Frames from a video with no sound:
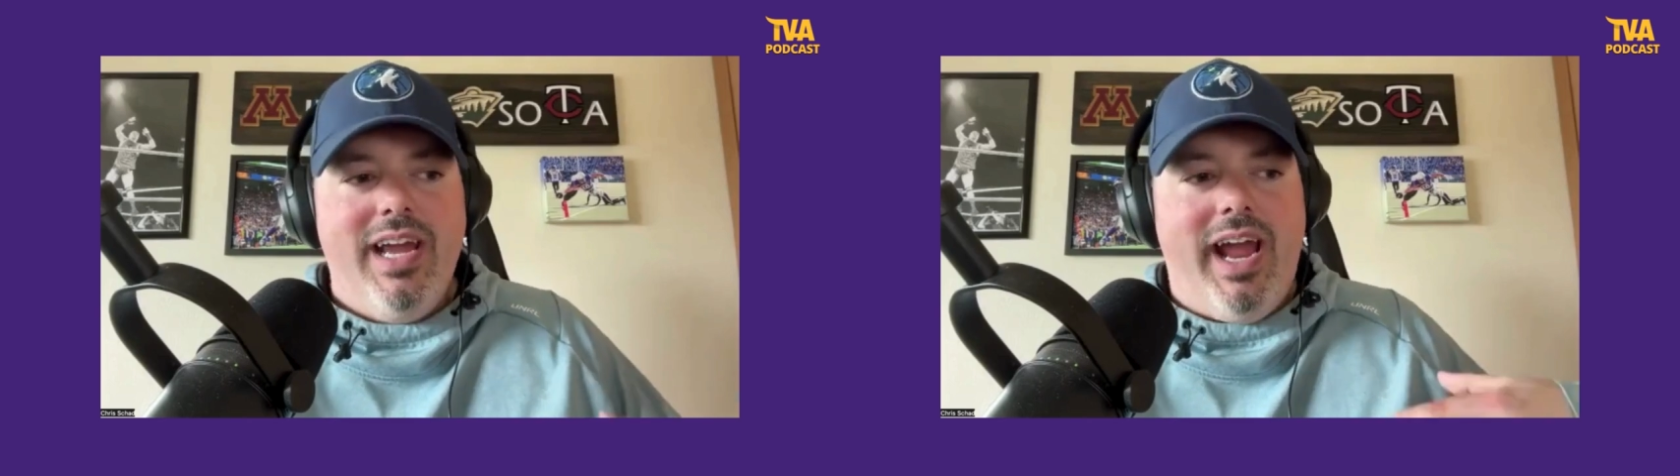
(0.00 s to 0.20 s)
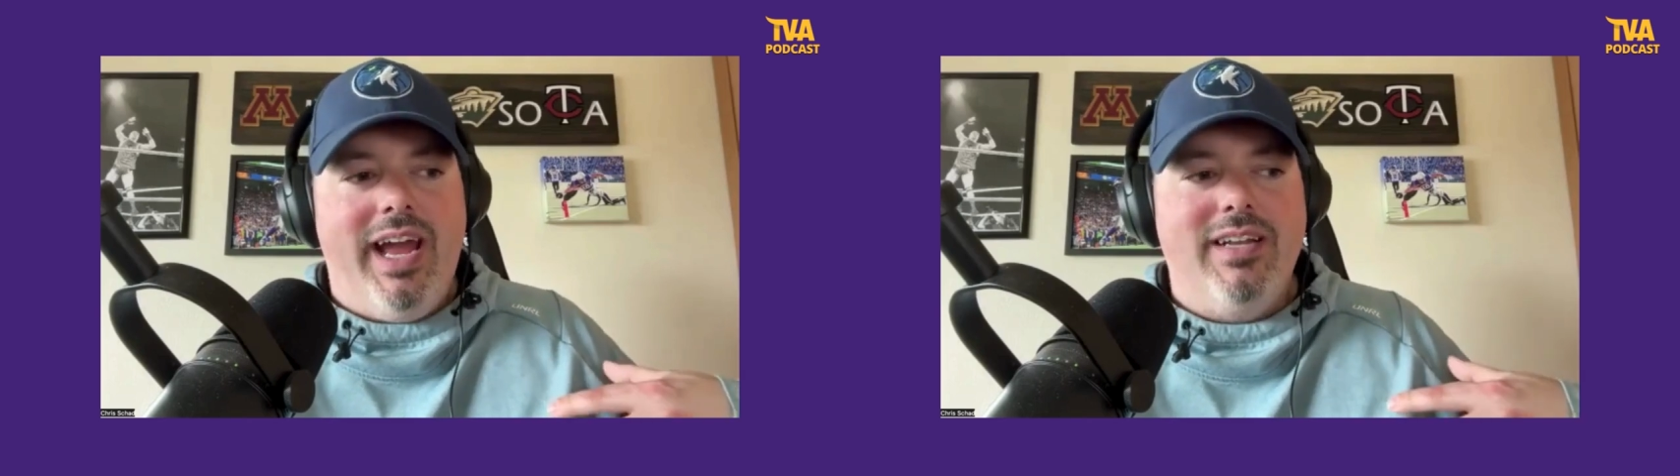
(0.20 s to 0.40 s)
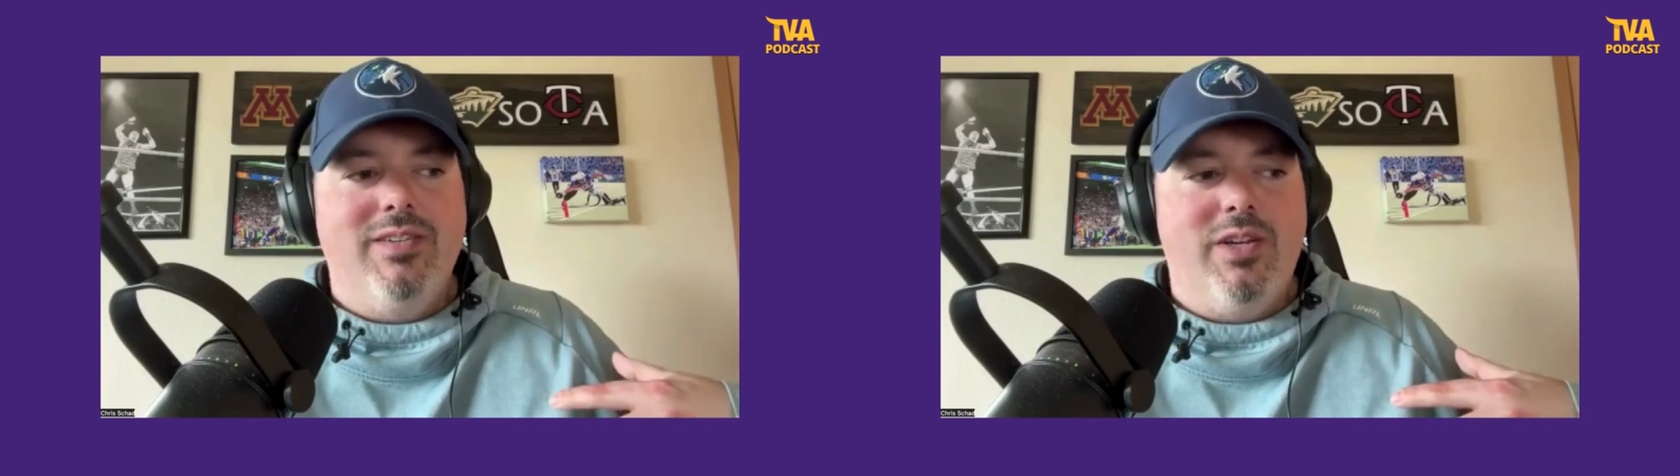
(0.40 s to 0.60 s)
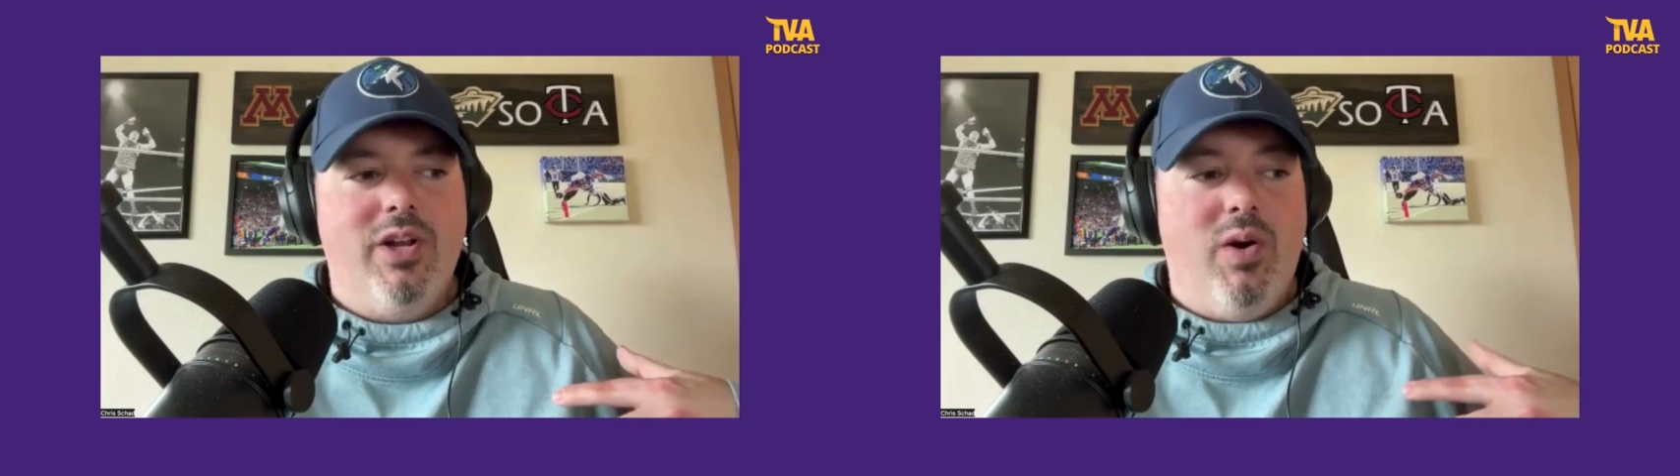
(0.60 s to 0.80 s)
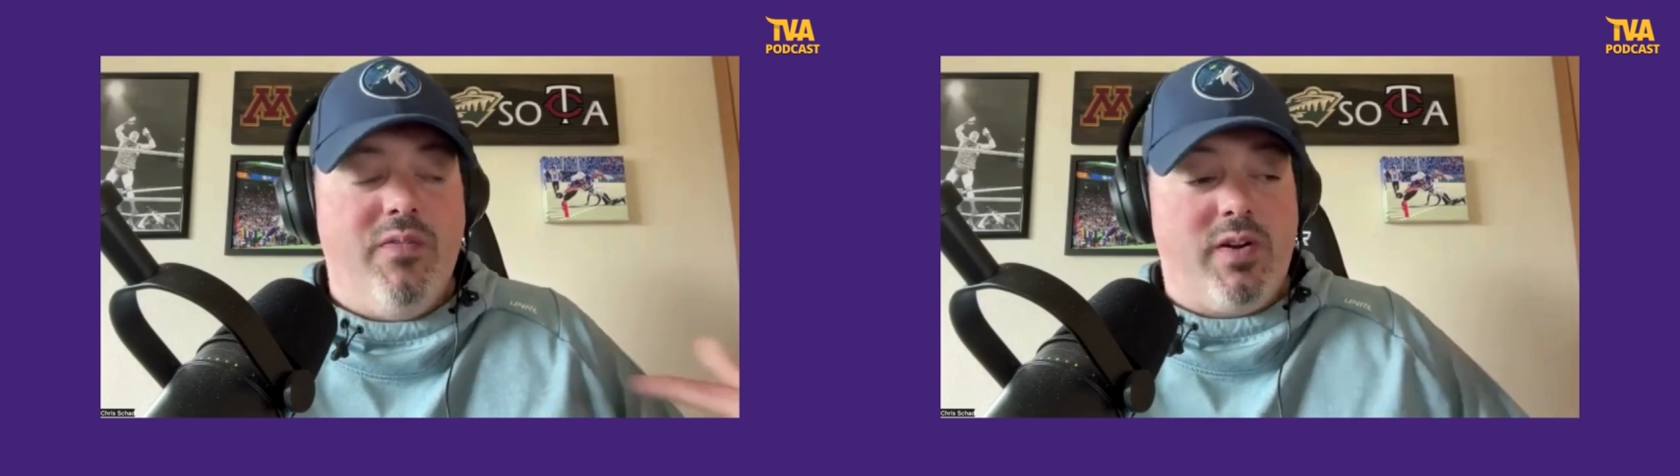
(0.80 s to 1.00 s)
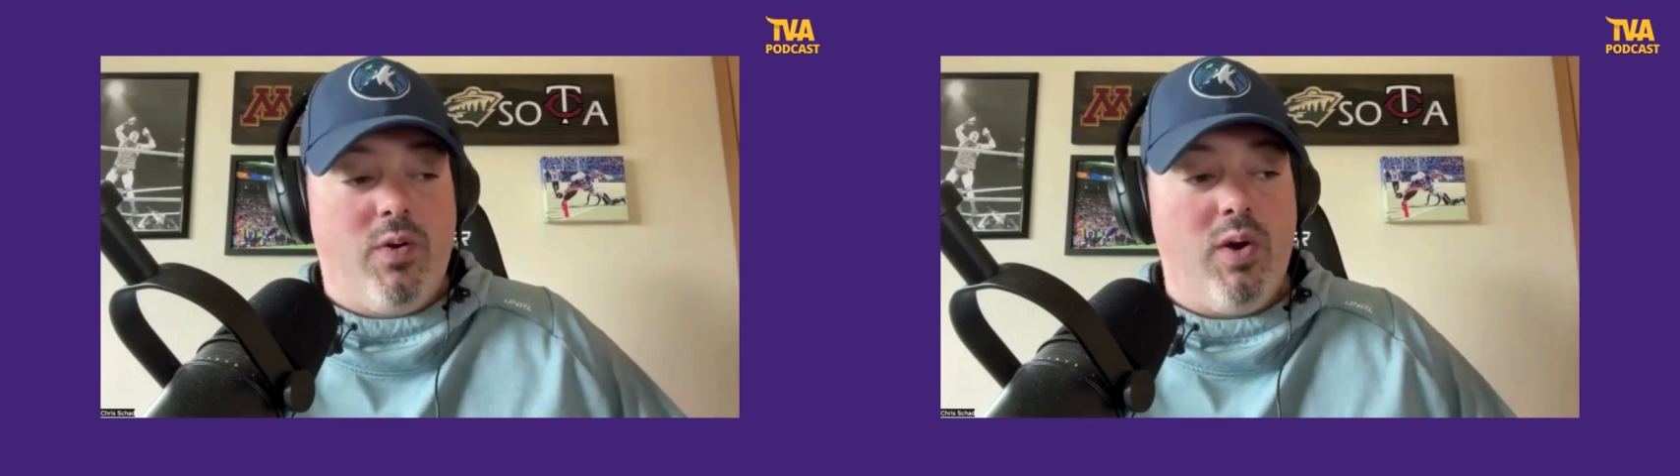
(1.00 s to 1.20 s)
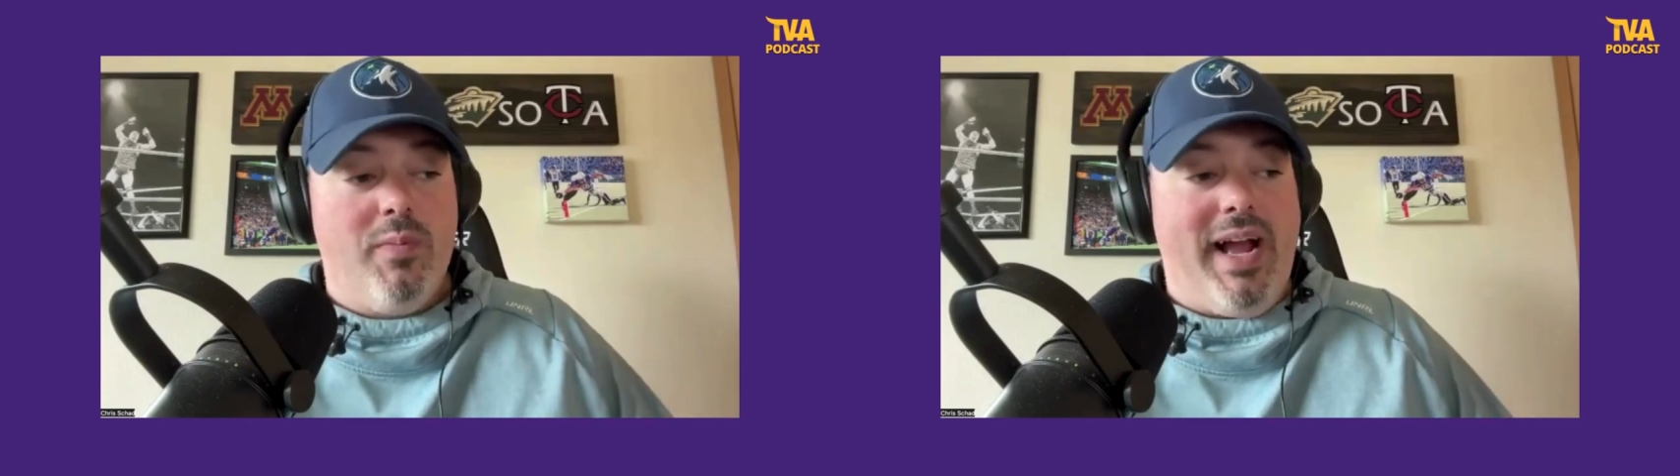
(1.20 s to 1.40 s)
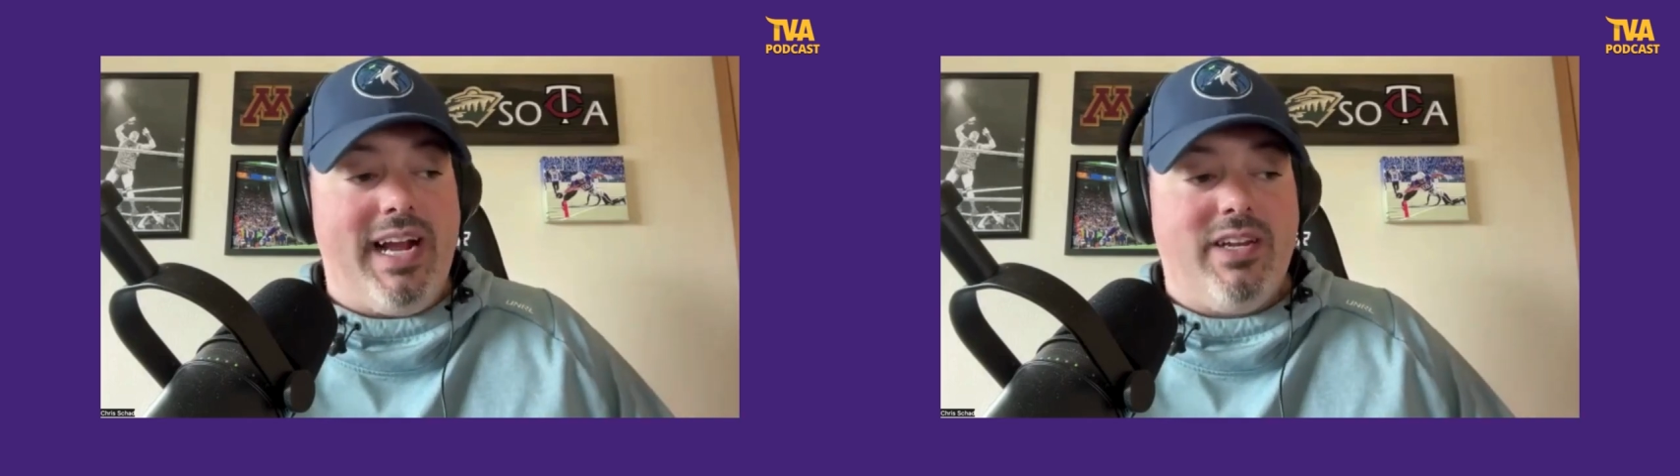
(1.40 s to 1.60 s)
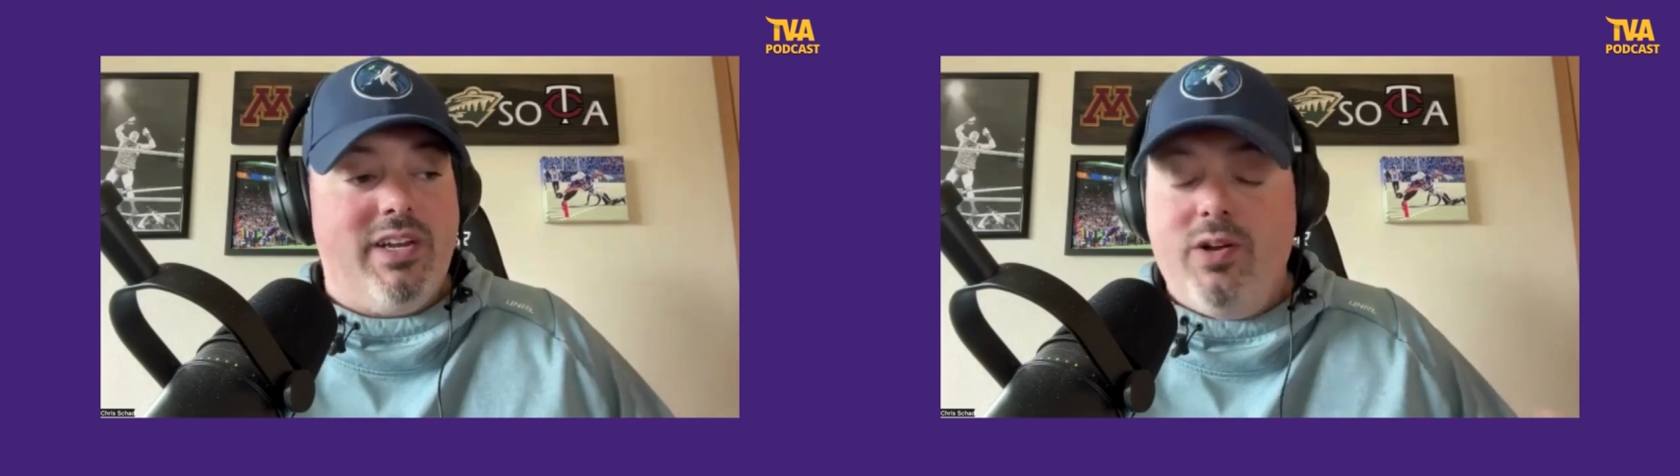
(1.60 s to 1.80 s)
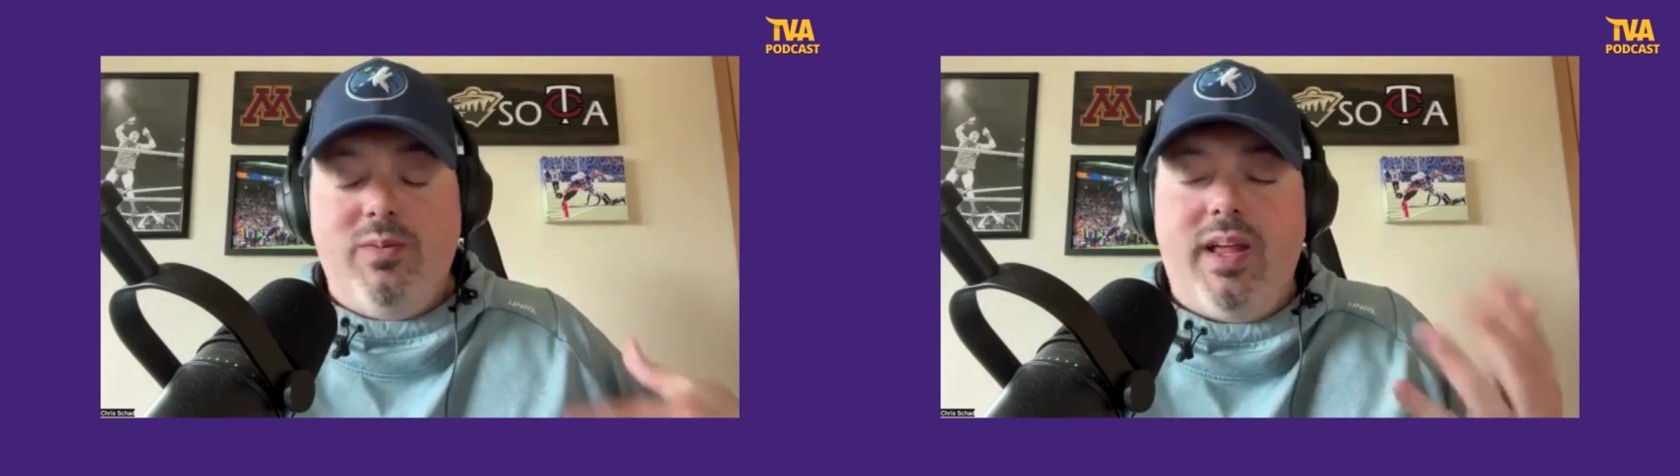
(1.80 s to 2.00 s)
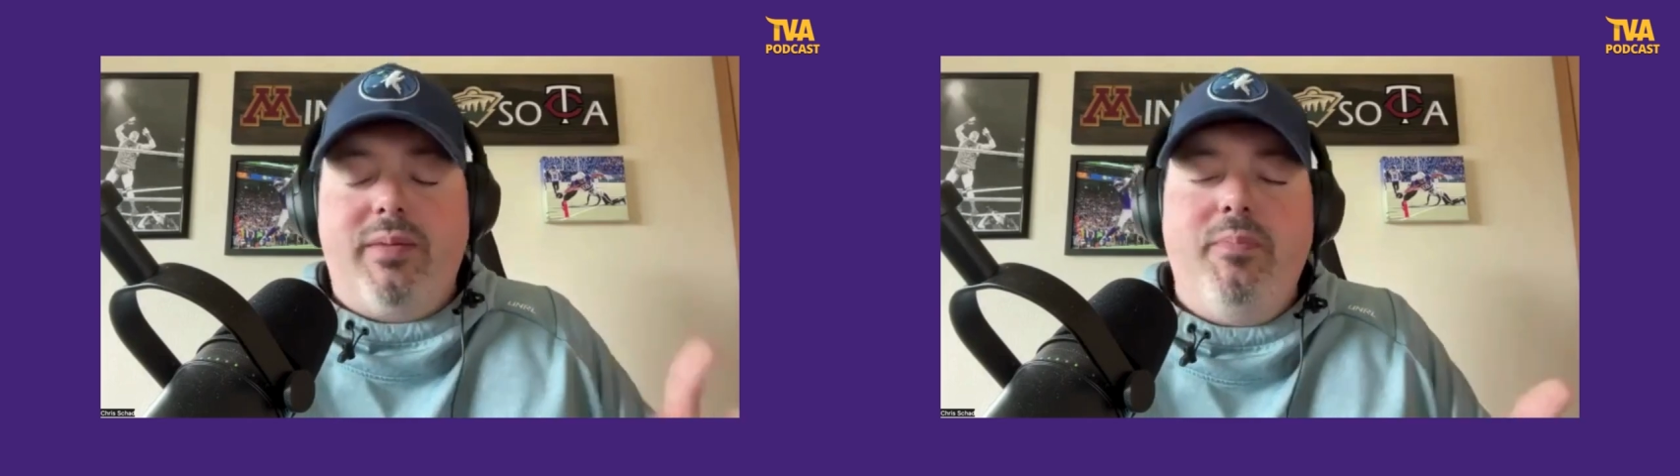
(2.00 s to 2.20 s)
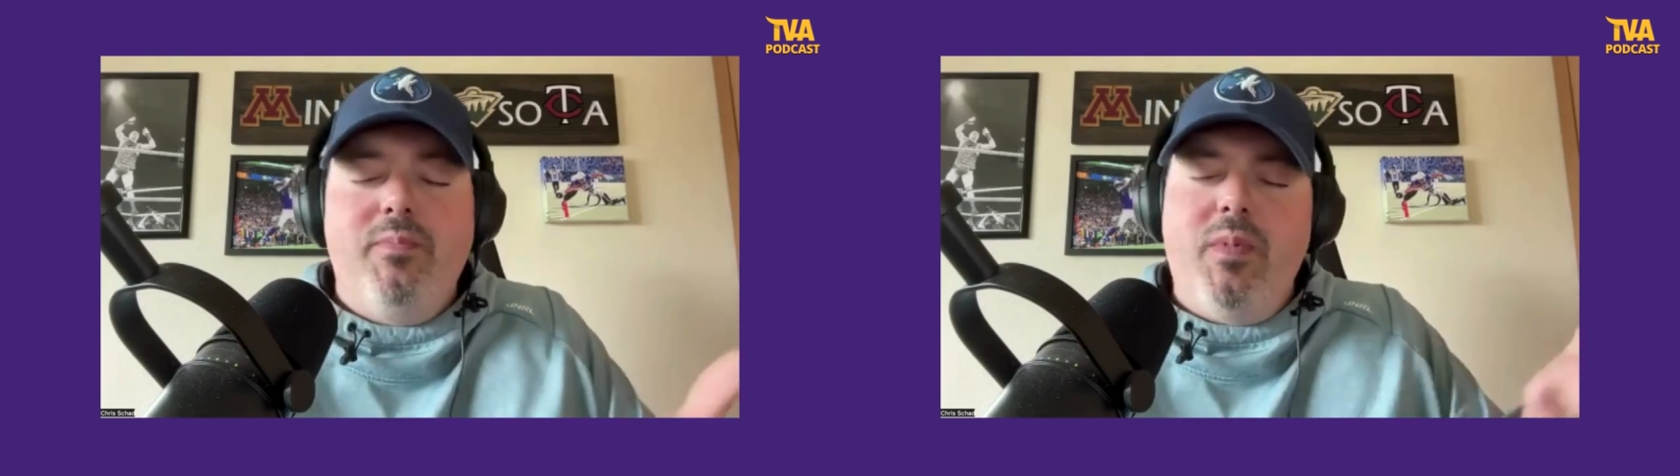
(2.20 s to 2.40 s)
And if a quarterback, like